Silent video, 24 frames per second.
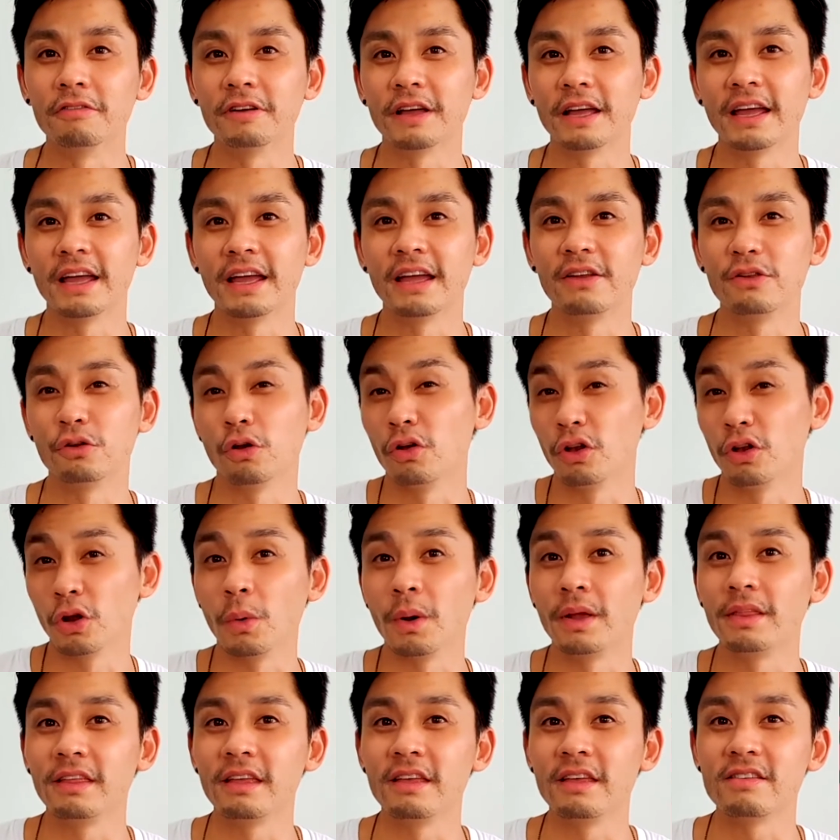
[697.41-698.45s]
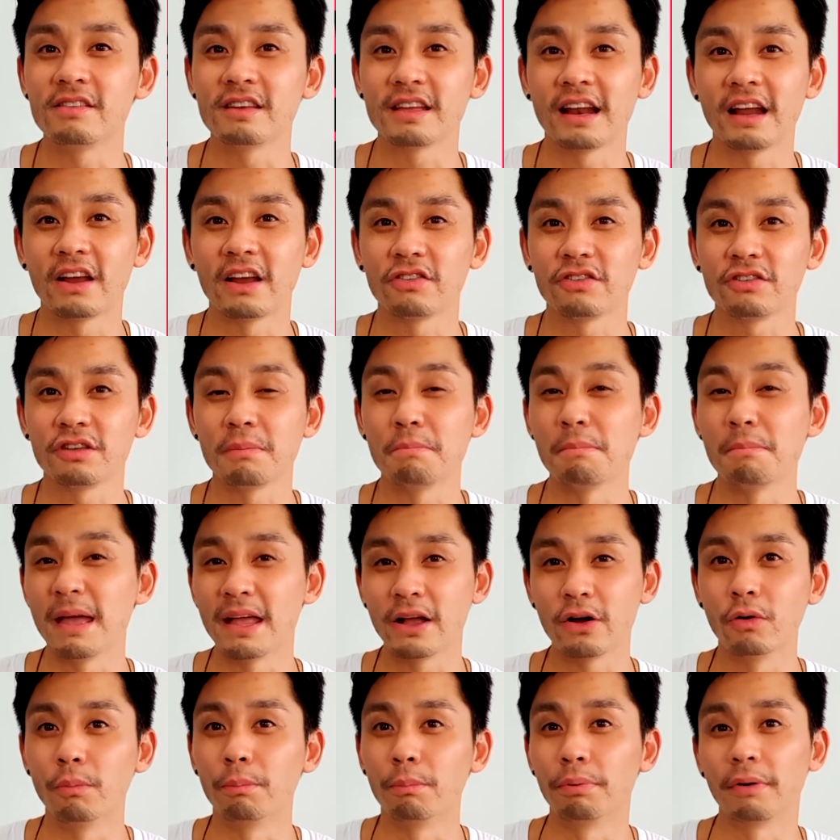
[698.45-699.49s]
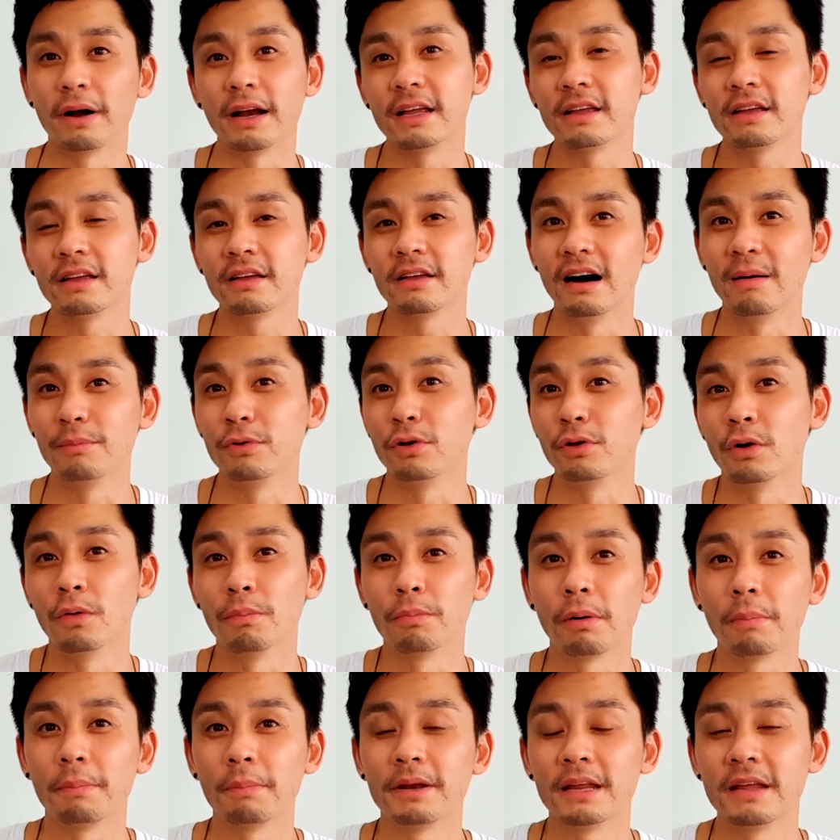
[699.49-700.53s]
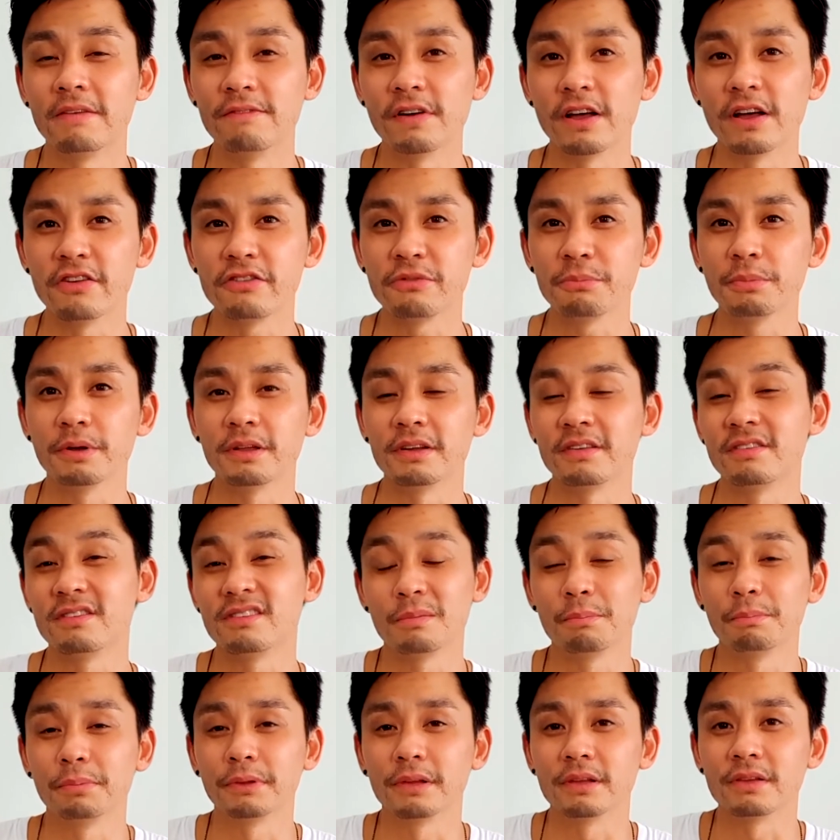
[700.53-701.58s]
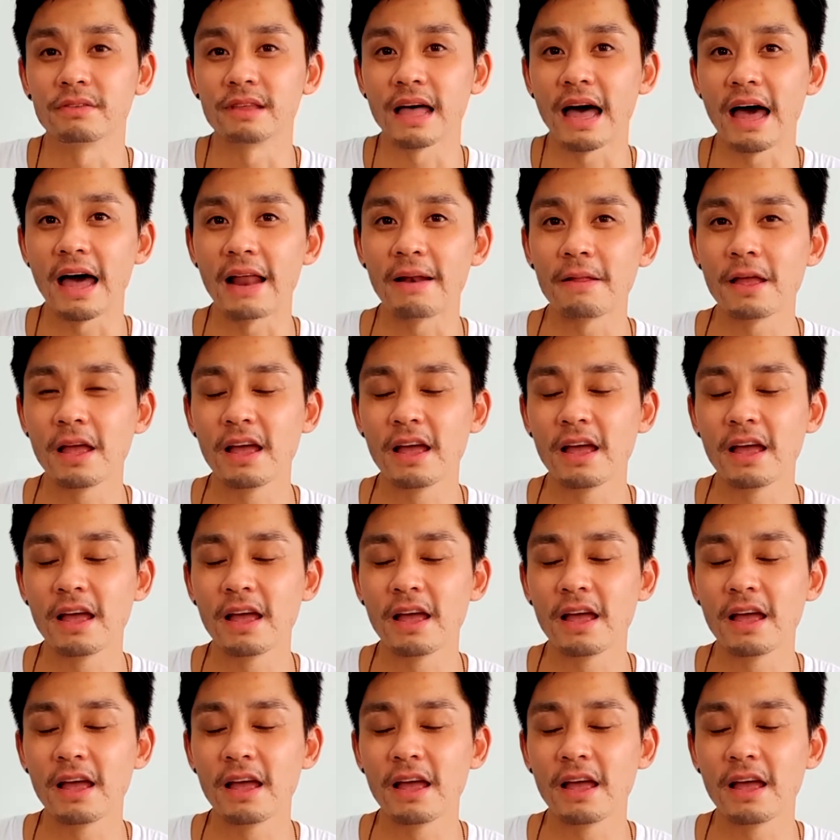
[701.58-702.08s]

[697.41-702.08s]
and not knowing these can actually make or break your property investment. Simple as that.